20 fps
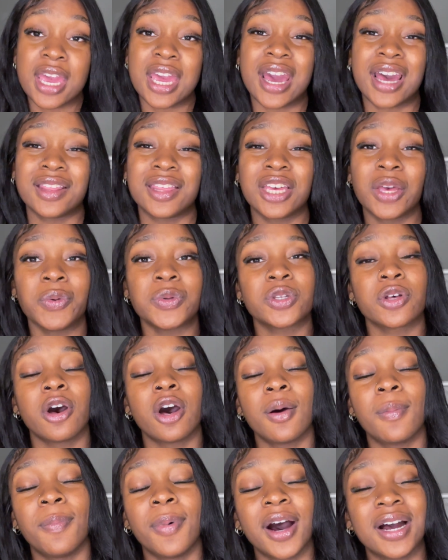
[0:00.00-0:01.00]
I think it was
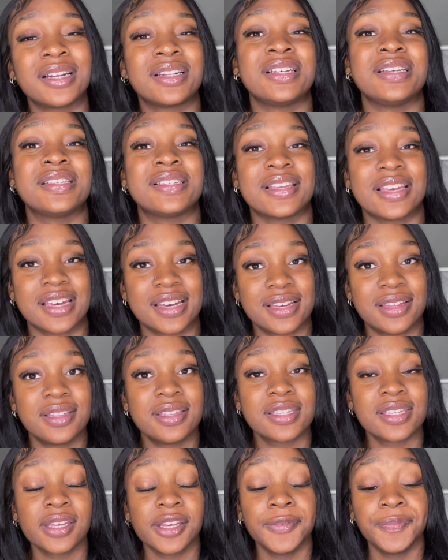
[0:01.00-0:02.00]
called Bondi
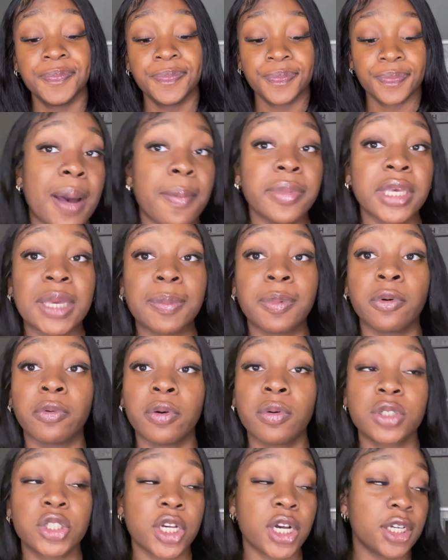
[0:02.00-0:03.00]
Sands. I'm gonna keep it
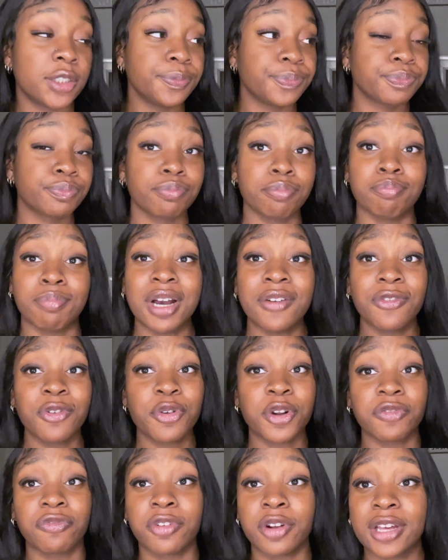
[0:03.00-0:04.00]
real y'all my phone
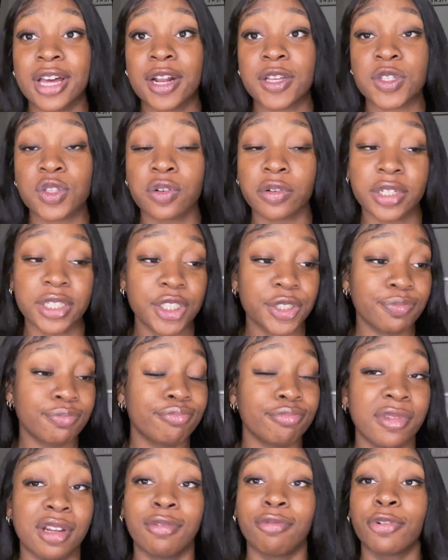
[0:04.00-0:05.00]
is running out of storage
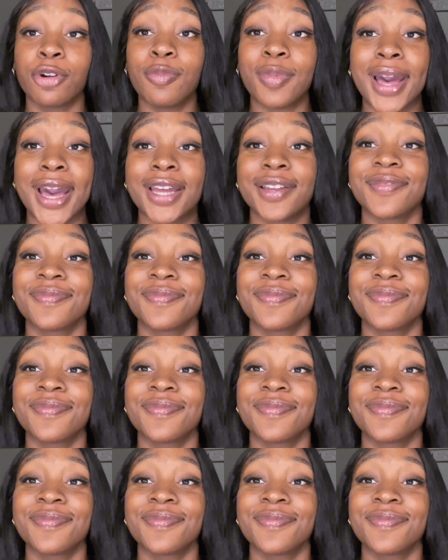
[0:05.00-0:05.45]
real bad